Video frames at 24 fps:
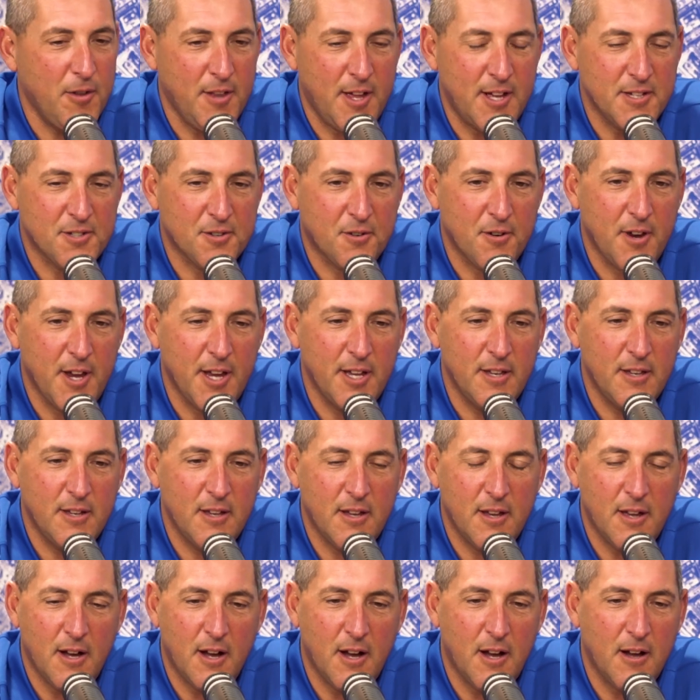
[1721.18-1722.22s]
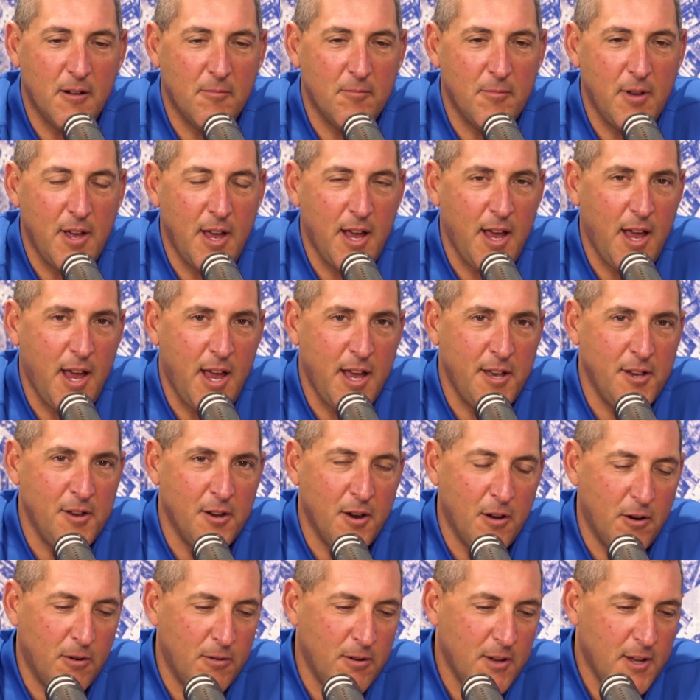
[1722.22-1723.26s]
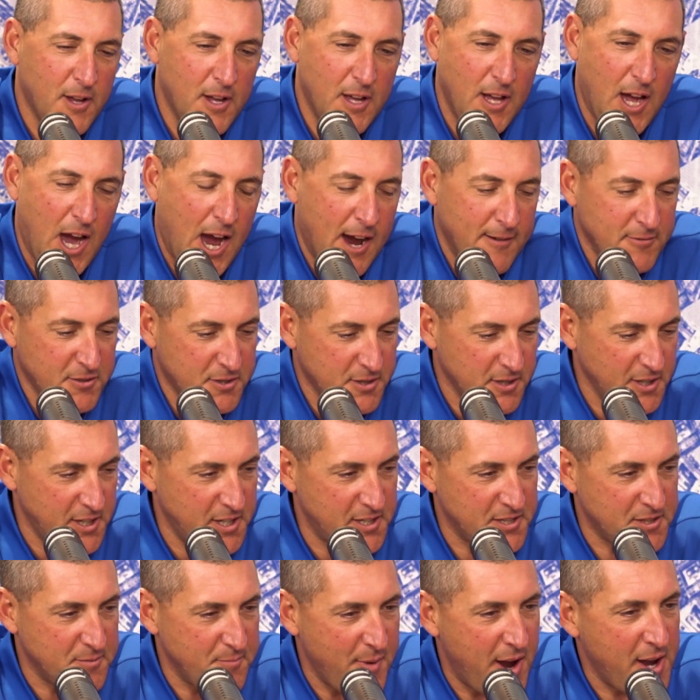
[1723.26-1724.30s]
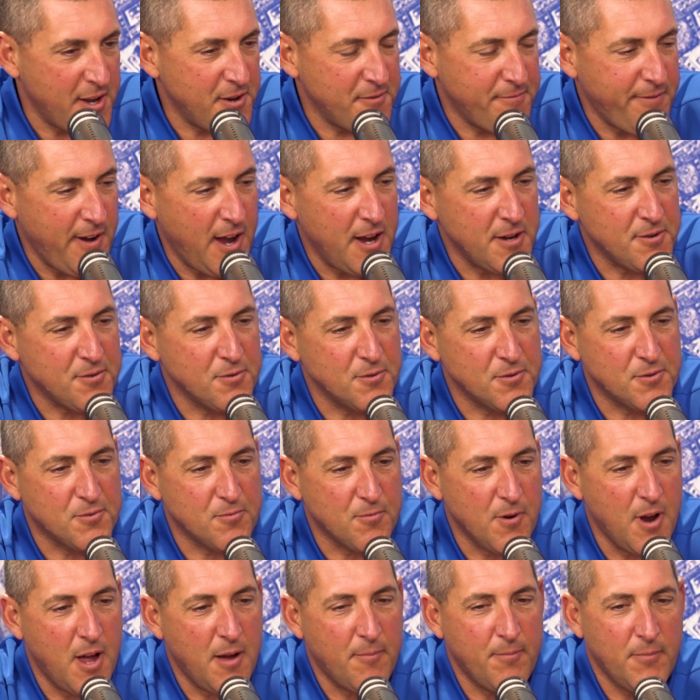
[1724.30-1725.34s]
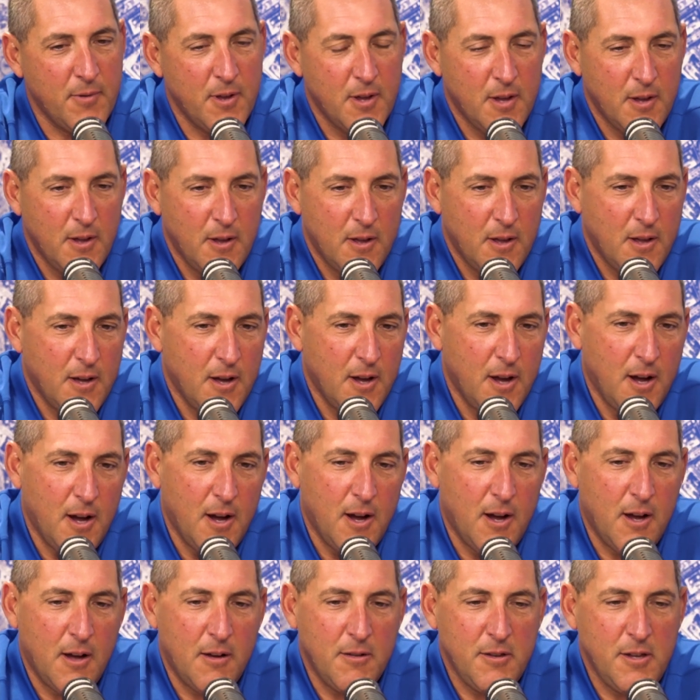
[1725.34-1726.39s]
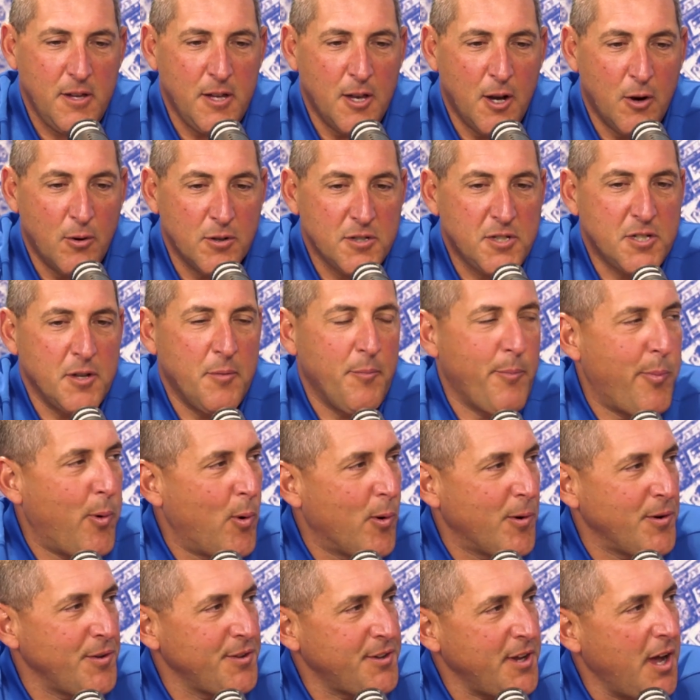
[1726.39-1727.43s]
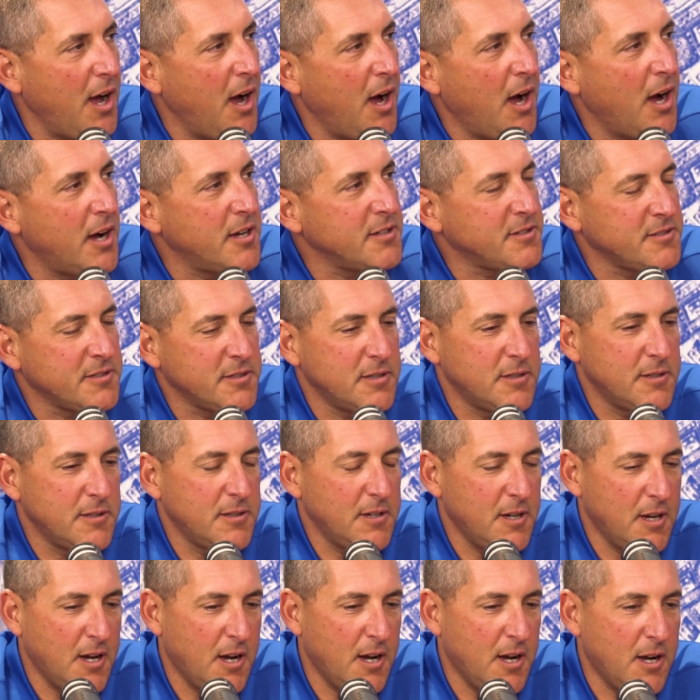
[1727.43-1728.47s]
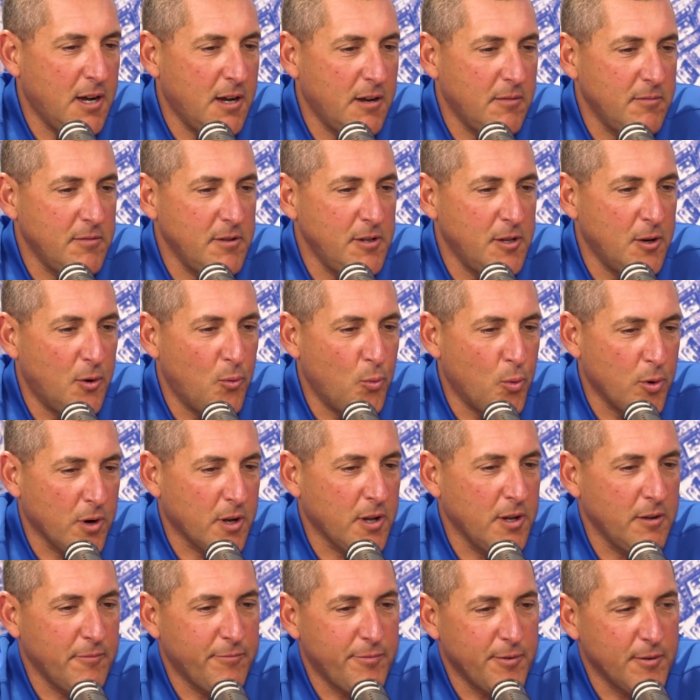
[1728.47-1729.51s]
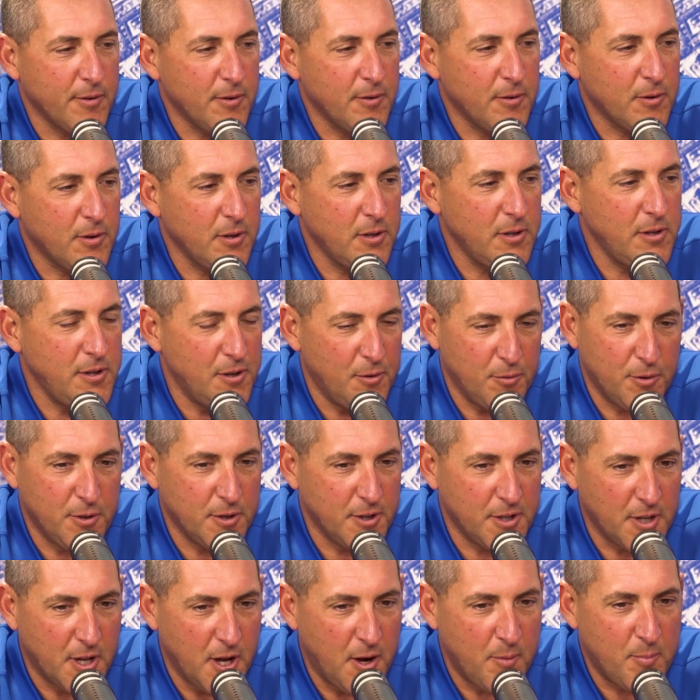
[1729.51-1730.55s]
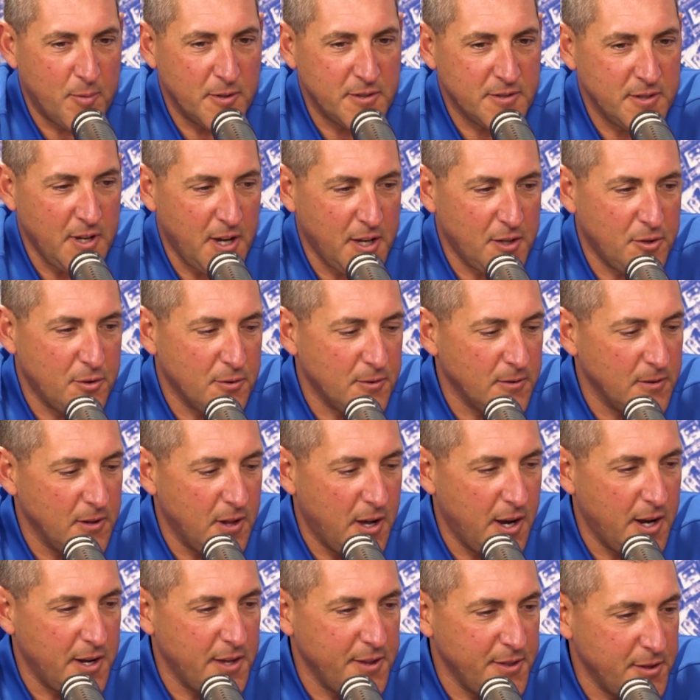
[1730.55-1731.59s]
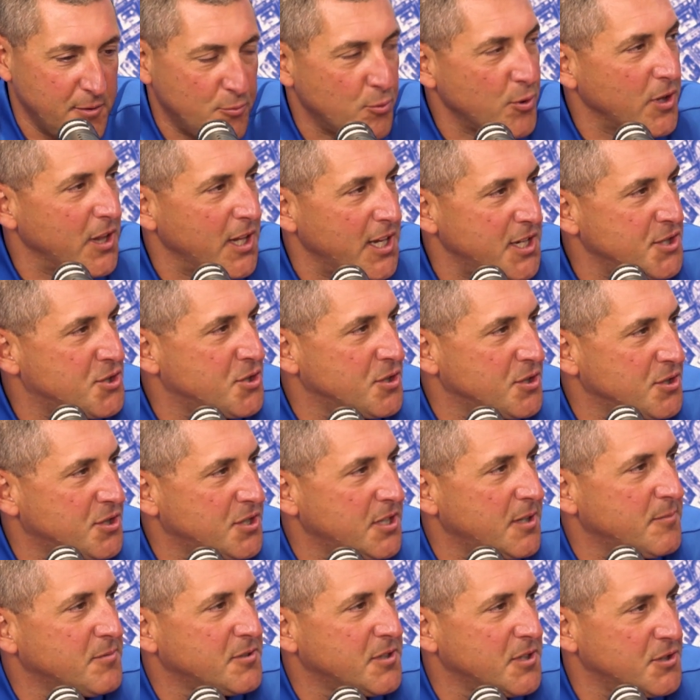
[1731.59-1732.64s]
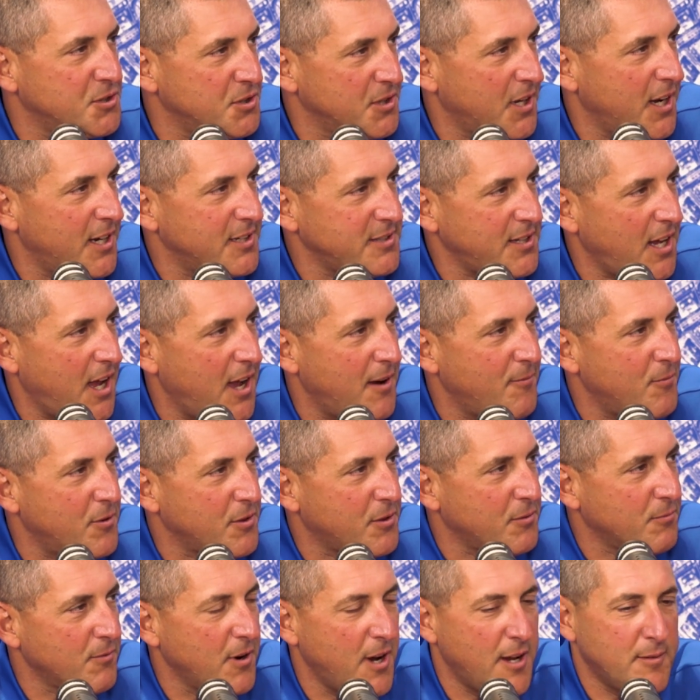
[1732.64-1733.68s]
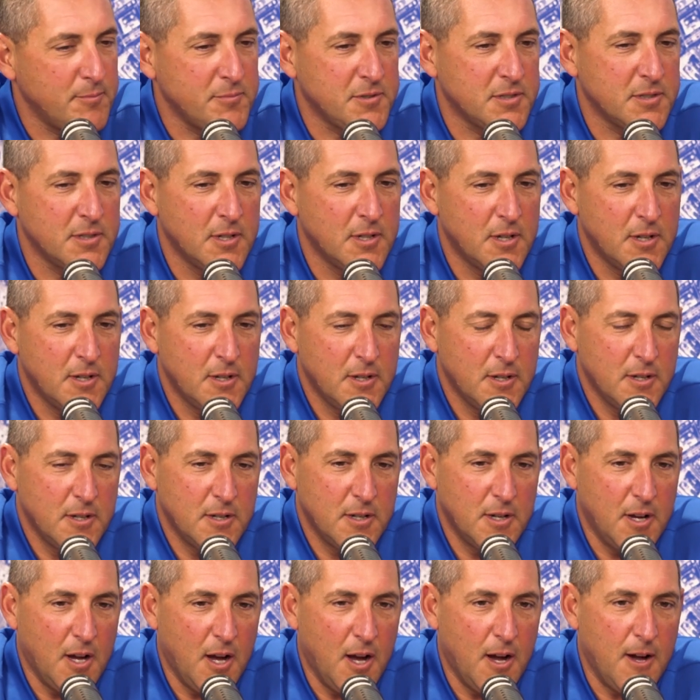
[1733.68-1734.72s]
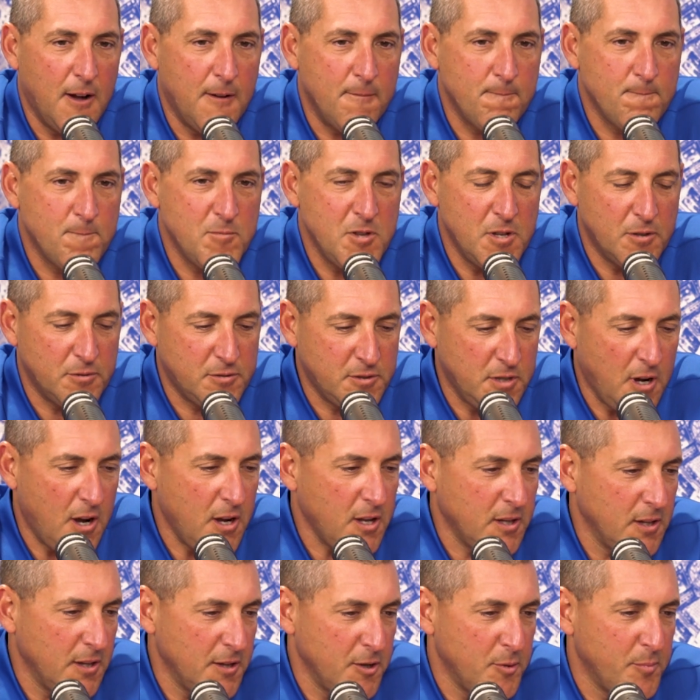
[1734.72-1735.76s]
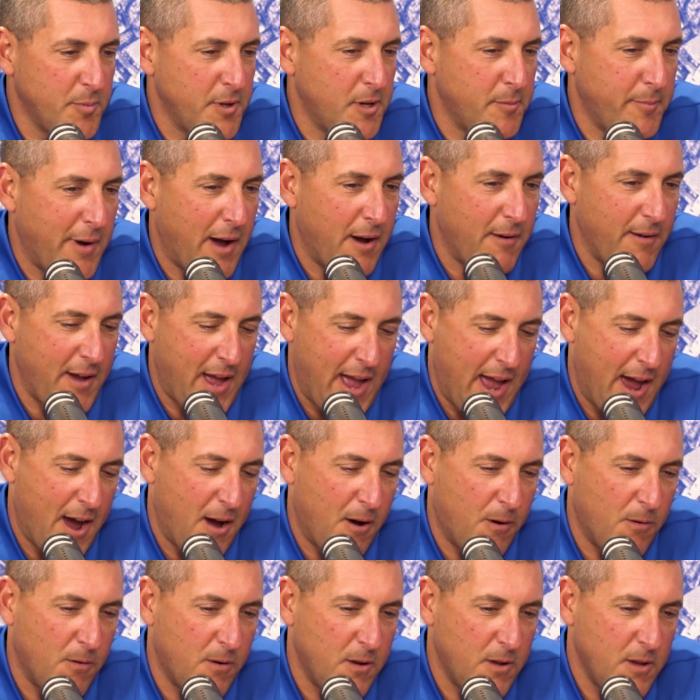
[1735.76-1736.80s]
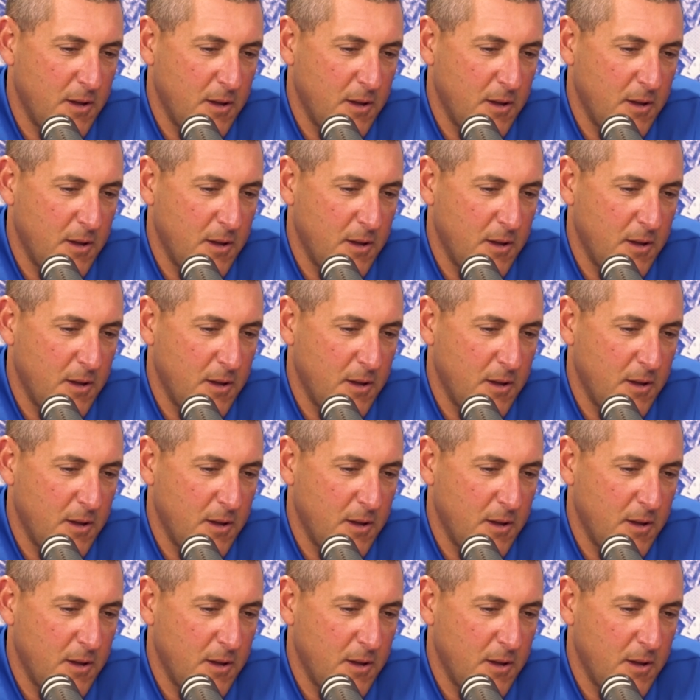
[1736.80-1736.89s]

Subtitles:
that's great. And obviously as a manufacturer's rep, it's important to us, working for, good companies like DuraLine and the relationships that you guys have with reps. Talk a little bit about how